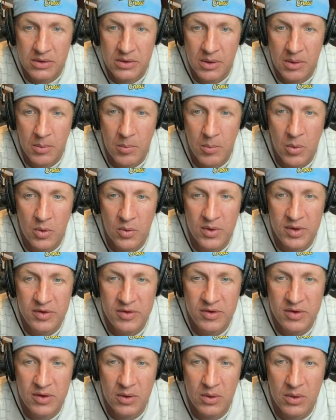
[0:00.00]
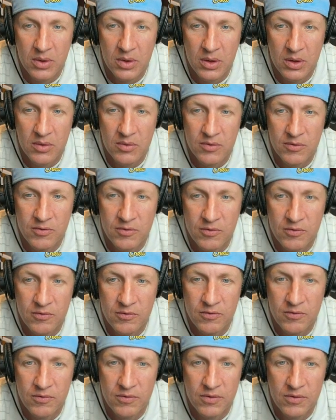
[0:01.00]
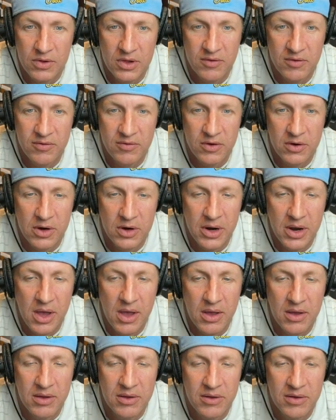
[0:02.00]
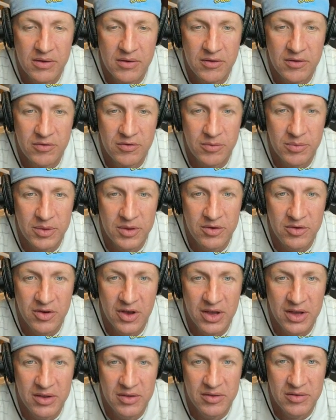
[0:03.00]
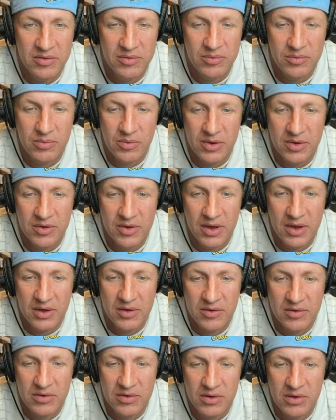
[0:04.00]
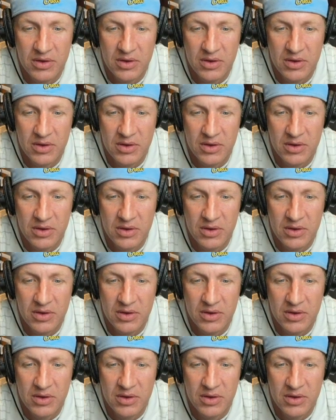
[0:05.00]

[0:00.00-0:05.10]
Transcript: Mauricio Lovera from the Giants, Red Sox.